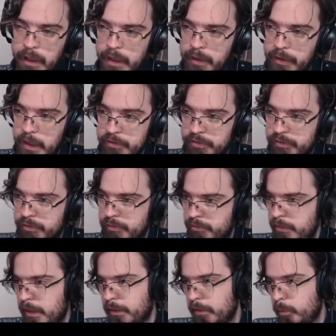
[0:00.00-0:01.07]
That's
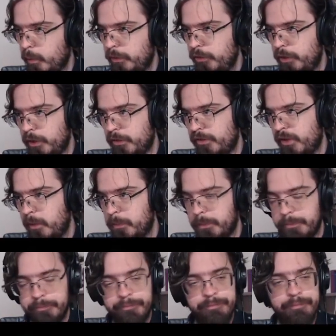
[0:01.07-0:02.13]
another one you can skip.
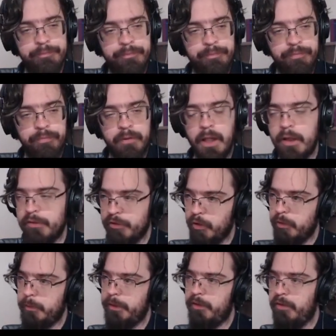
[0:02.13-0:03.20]
It's not
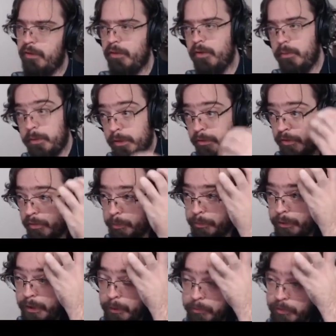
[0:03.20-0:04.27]
a big deal though, because it's
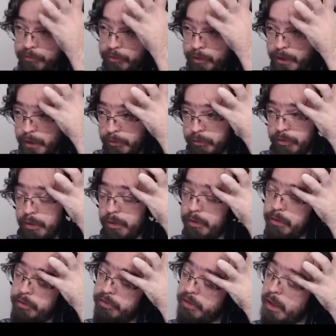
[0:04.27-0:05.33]
preemptive. You're guaranteed
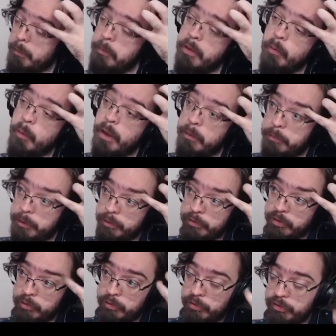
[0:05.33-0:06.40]
an escape either way, but it's
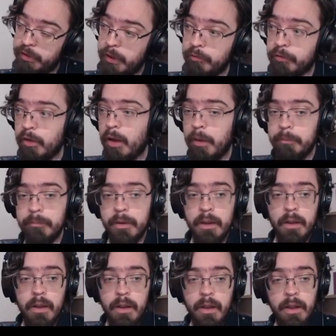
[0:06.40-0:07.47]
good to save time
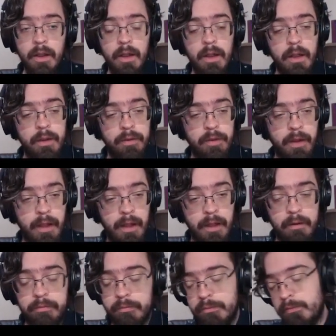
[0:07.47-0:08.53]

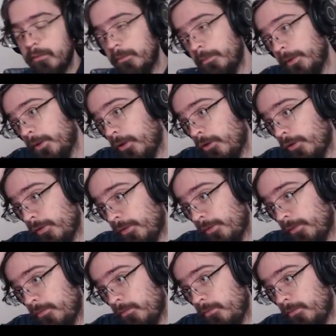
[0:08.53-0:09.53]
there because